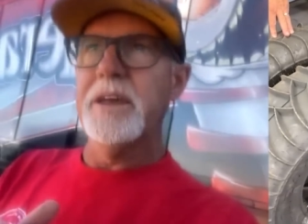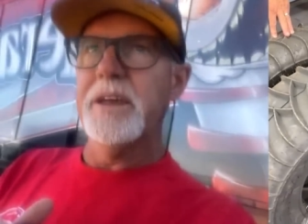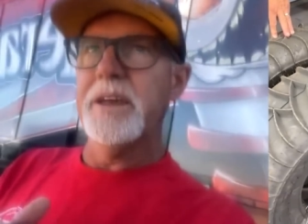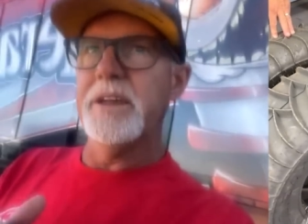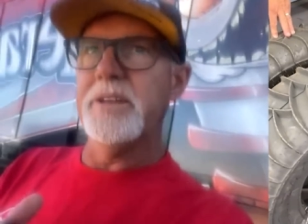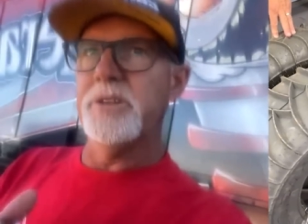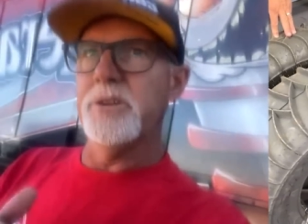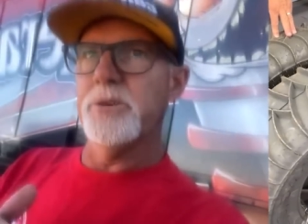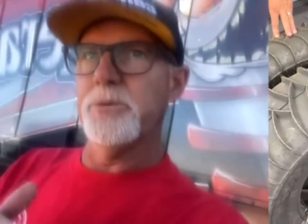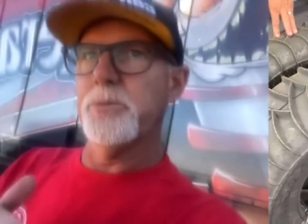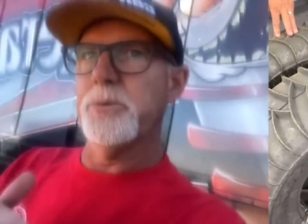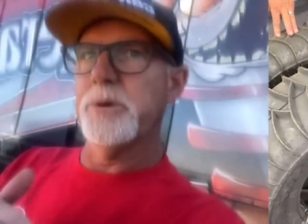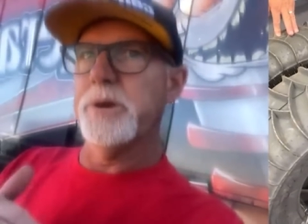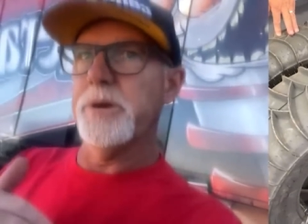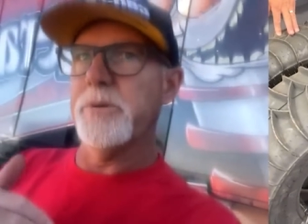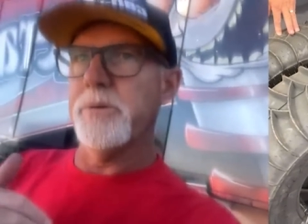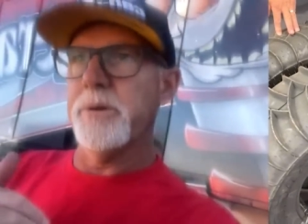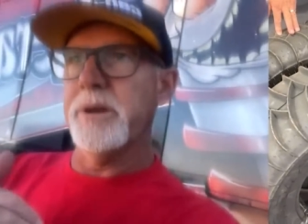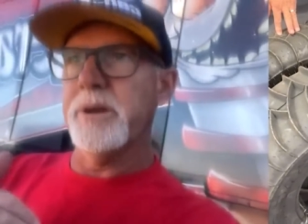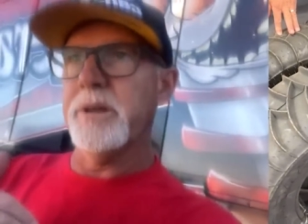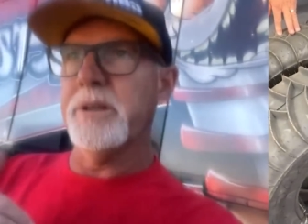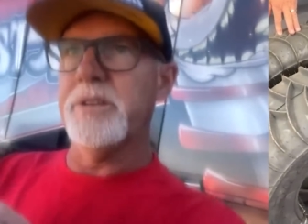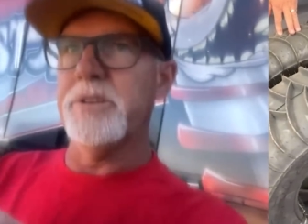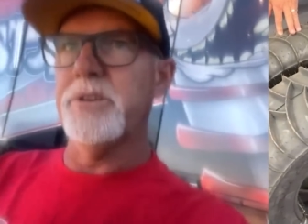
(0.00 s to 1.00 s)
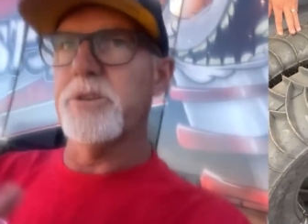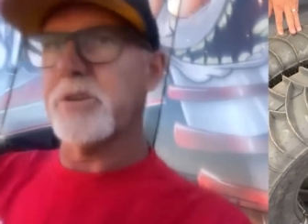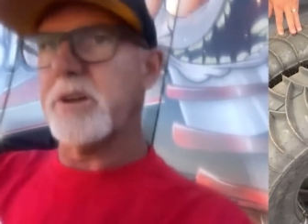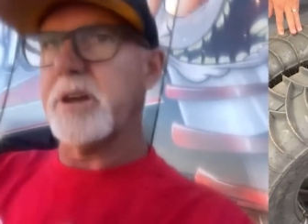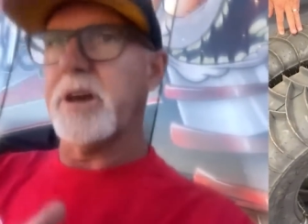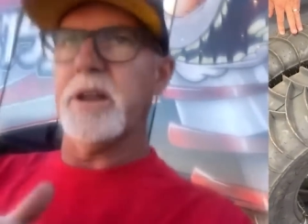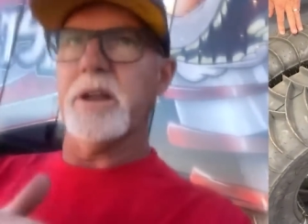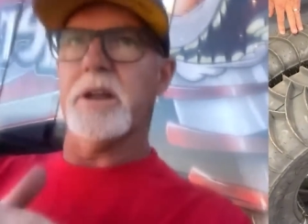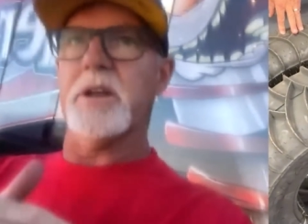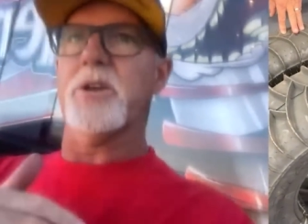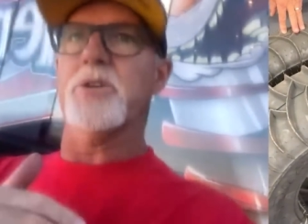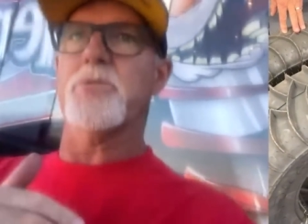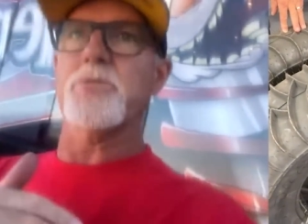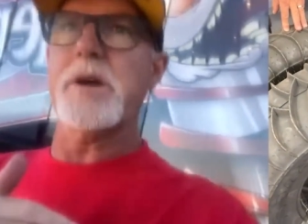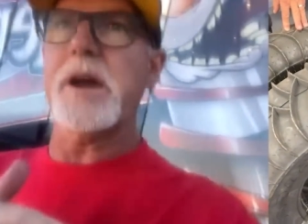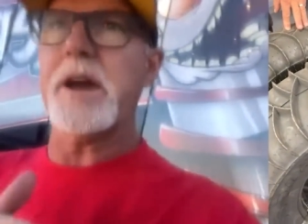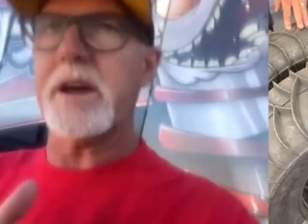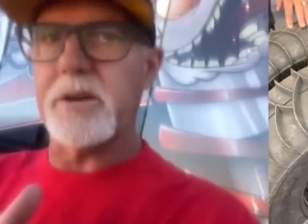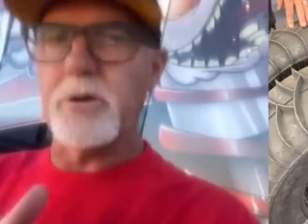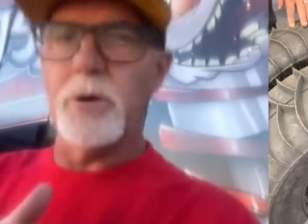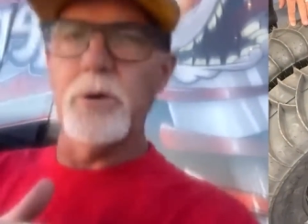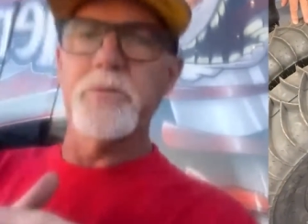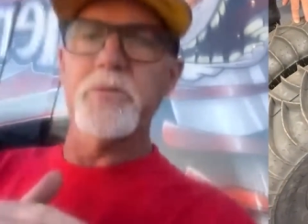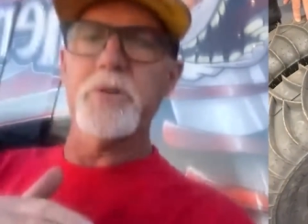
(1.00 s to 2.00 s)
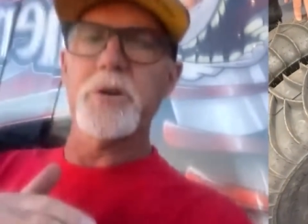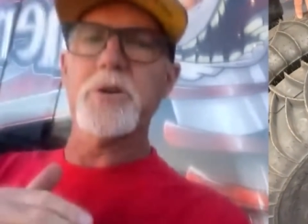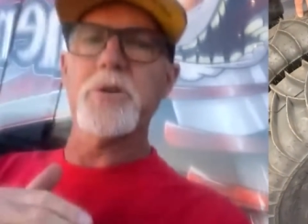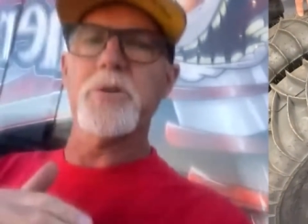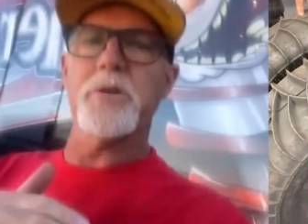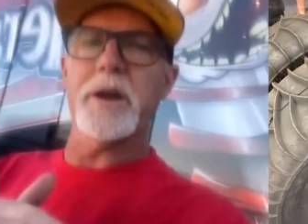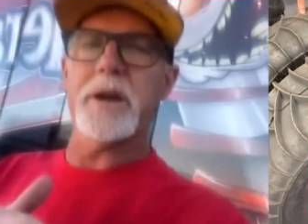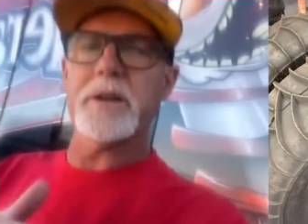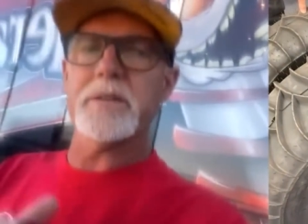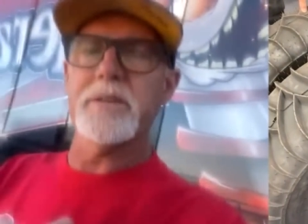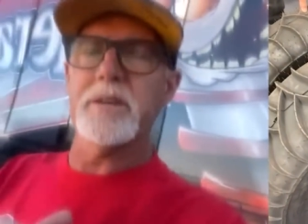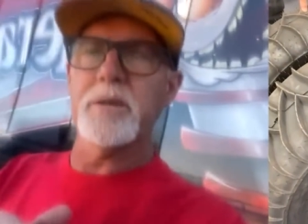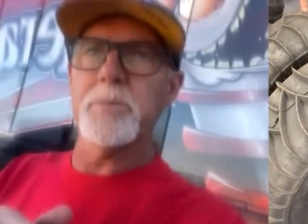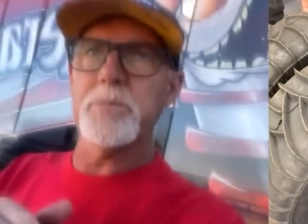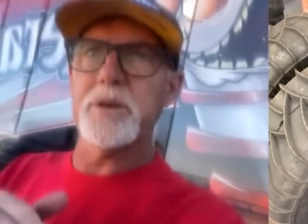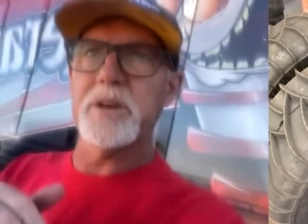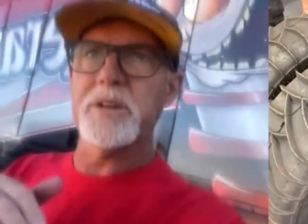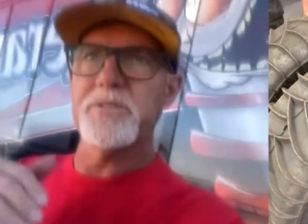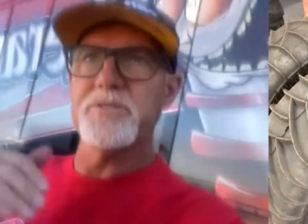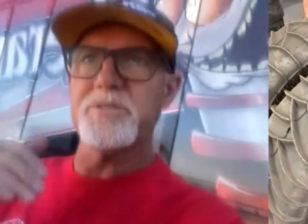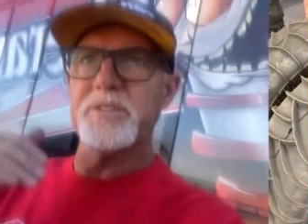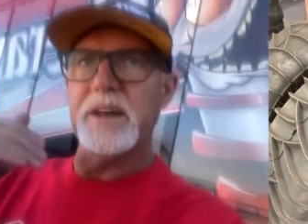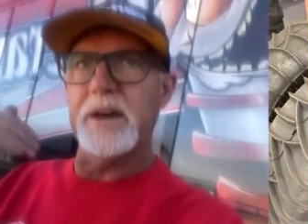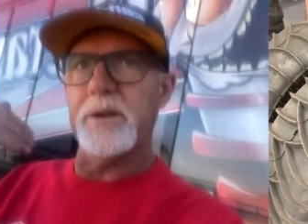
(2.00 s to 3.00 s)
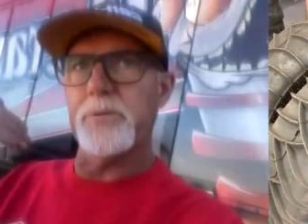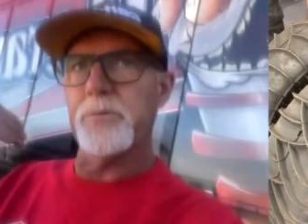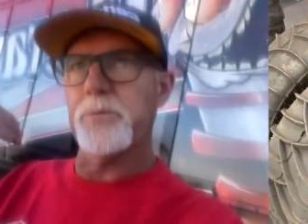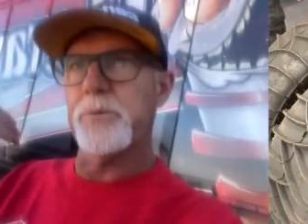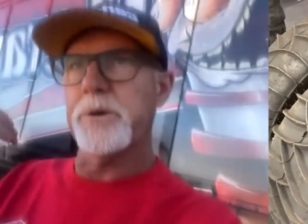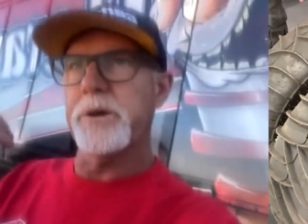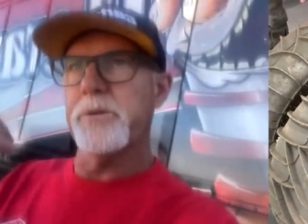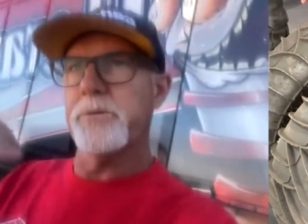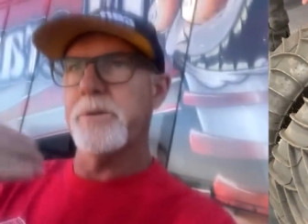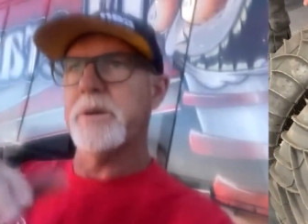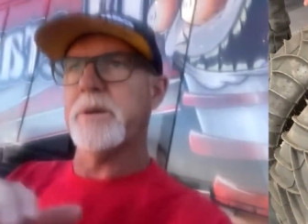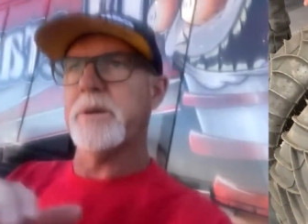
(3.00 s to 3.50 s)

and your rear end, you're kind of overcorrecting because that rear